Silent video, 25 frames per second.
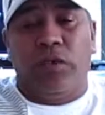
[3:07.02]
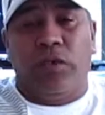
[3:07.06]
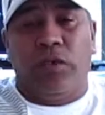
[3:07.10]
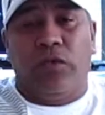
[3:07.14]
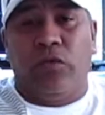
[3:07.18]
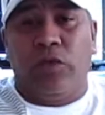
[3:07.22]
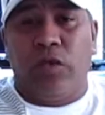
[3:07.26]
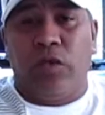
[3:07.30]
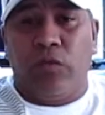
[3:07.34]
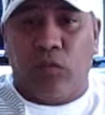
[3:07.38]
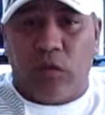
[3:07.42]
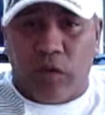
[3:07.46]
win
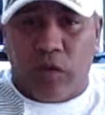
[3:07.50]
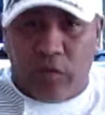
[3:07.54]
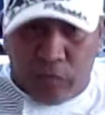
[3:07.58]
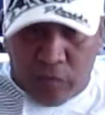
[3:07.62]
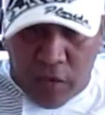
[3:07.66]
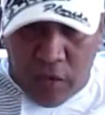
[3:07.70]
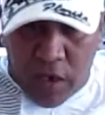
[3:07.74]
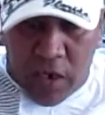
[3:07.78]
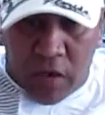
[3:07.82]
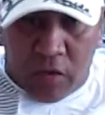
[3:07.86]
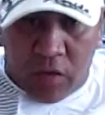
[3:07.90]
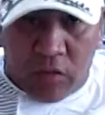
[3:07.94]
only one
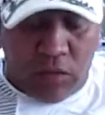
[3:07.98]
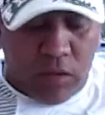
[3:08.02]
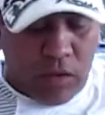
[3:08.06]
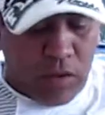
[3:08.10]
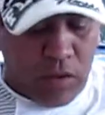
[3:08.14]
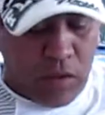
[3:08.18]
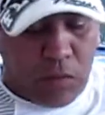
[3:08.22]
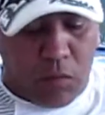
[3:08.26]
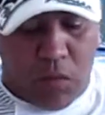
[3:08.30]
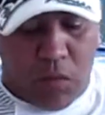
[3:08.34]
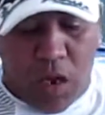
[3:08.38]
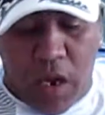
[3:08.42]
round.
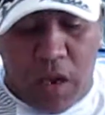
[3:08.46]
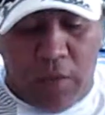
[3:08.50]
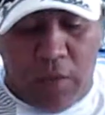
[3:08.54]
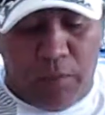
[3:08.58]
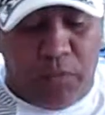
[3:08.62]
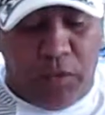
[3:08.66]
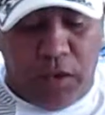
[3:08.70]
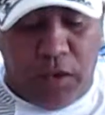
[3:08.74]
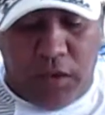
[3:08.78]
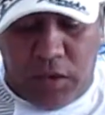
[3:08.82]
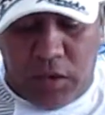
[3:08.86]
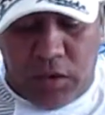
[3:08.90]
That's my
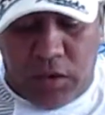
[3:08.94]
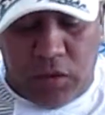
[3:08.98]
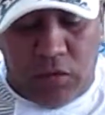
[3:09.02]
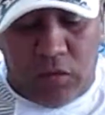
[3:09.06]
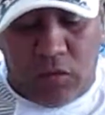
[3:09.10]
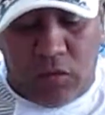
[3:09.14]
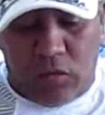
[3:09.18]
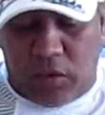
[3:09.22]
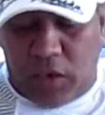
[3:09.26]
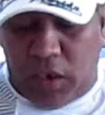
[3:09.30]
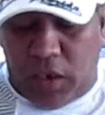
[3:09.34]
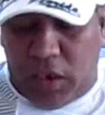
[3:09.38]
opinion,
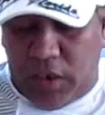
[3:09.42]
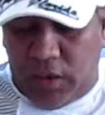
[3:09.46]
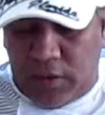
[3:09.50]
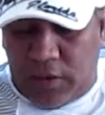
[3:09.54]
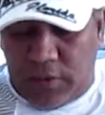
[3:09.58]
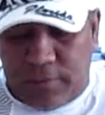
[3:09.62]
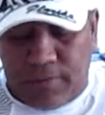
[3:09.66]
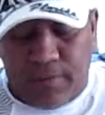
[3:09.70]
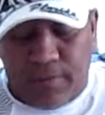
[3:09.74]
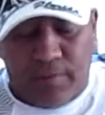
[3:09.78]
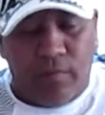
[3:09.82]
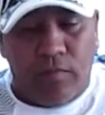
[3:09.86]

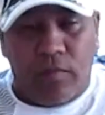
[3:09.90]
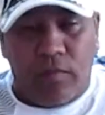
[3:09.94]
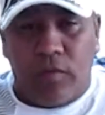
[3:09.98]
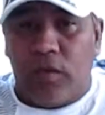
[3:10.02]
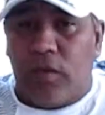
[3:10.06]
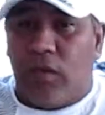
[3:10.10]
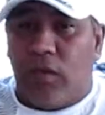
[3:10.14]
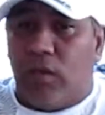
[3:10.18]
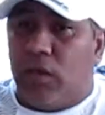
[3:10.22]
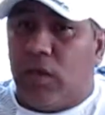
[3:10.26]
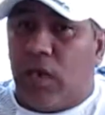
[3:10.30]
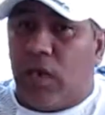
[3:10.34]
okay?
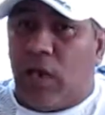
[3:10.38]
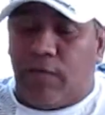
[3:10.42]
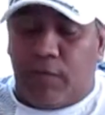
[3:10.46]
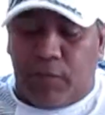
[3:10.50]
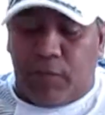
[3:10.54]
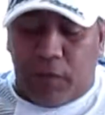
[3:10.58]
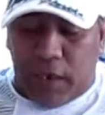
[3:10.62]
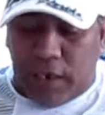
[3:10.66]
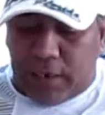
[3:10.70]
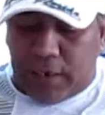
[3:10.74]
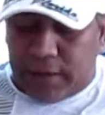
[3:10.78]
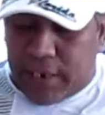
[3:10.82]
I
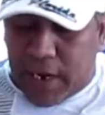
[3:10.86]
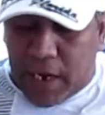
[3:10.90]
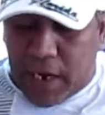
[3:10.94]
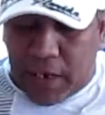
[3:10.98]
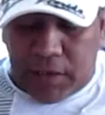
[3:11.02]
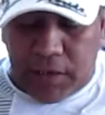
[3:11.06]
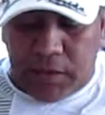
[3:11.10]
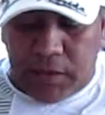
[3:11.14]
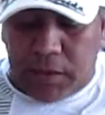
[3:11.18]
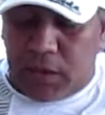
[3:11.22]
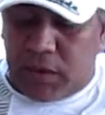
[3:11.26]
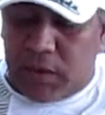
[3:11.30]
feel like
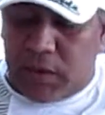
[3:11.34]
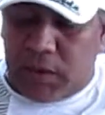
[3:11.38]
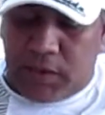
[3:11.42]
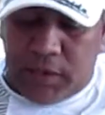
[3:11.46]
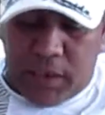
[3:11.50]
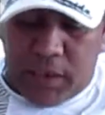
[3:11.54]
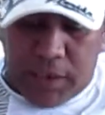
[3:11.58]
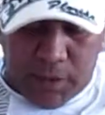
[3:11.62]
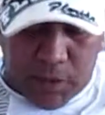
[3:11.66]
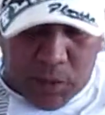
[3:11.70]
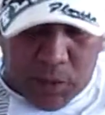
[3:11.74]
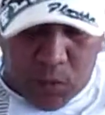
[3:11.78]
Danny's going to
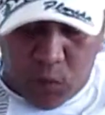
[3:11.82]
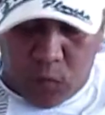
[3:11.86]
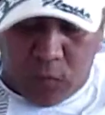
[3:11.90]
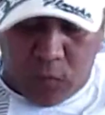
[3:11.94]
take two